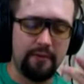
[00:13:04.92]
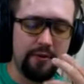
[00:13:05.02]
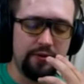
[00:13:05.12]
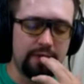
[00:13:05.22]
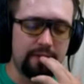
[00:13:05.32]

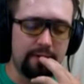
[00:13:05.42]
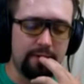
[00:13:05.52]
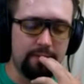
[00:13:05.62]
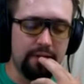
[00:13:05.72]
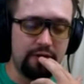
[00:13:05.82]
music
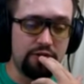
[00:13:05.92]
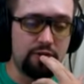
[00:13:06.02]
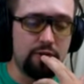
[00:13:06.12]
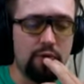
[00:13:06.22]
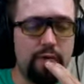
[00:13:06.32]

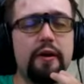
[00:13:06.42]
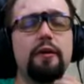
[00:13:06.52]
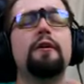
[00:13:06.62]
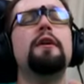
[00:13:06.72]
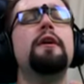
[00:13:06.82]
production
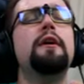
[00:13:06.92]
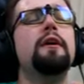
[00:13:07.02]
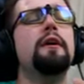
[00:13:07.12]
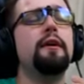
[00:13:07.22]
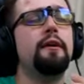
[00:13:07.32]
career.
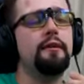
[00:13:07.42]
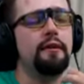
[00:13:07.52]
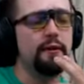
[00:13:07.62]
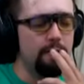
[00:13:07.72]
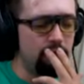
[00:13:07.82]
And
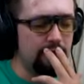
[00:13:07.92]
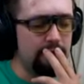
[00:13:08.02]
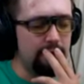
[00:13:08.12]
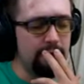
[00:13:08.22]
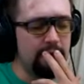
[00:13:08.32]
what
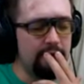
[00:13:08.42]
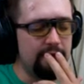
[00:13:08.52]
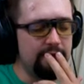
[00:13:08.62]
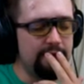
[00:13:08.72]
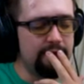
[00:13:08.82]

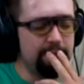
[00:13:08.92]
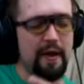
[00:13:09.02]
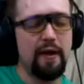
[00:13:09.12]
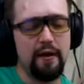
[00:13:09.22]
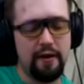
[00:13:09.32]
else
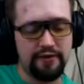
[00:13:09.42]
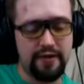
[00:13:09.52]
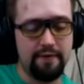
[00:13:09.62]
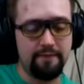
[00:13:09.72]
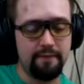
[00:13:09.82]

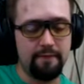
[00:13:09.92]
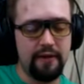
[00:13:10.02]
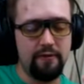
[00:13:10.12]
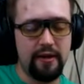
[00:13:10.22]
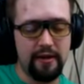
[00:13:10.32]
aside from
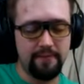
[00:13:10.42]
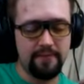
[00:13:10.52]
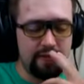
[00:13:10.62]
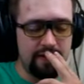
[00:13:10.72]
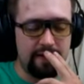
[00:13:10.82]
video games
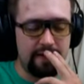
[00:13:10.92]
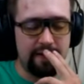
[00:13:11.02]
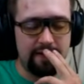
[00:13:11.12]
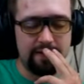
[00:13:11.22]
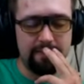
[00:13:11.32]
that I
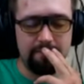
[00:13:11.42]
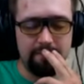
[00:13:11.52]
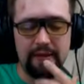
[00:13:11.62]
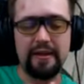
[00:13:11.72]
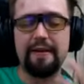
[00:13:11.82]
like to
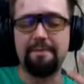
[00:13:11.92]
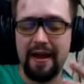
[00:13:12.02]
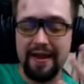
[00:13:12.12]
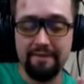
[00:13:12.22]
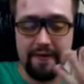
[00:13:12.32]
play?
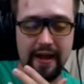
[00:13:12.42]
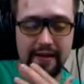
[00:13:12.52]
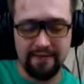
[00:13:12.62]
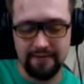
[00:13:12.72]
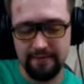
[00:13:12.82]
I even
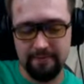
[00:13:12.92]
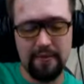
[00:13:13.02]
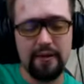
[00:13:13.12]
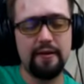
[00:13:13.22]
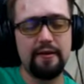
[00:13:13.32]
had to,
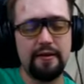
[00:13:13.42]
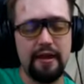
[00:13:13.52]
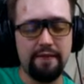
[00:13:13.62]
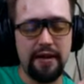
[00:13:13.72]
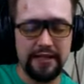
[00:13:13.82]

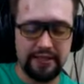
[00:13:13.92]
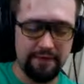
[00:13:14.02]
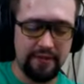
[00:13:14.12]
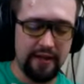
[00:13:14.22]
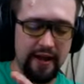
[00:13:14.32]
even as of
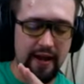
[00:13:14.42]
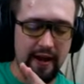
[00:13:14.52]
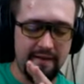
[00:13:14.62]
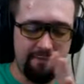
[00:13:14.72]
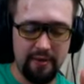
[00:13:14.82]
today,
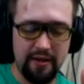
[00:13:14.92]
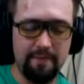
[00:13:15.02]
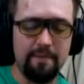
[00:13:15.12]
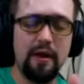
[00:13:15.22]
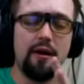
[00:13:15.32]
I've
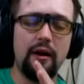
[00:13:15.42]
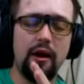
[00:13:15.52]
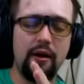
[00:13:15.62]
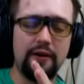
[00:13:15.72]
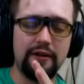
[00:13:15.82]
been
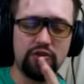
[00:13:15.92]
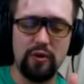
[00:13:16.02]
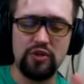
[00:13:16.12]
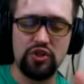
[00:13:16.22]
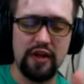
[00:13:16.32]
on a
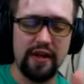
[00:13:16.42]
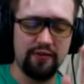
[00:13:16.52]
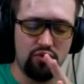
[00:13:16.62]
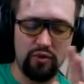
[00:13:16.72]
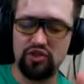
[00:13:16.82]
Twitch
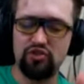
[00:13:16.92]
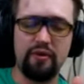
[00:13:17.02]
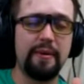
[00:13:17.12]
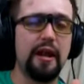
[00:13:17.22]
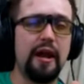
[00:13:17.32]

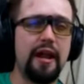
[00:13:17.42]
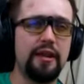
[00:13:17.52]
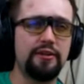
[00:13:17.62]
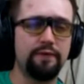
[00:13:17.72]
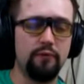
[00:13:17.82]
streaming
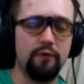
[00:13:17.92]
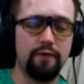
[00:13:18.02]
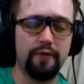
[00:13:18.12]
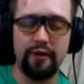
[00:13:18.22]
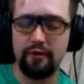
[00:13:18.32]
hiatus for
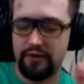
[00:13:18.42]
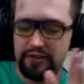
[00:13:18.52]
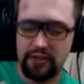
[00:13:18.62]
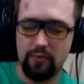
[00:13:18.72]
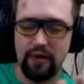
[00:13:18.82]
over a year
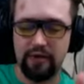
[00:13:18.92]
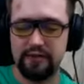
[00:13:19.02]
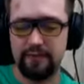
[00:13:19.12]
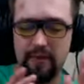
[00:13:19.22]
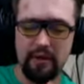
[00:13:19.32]
because I wanted to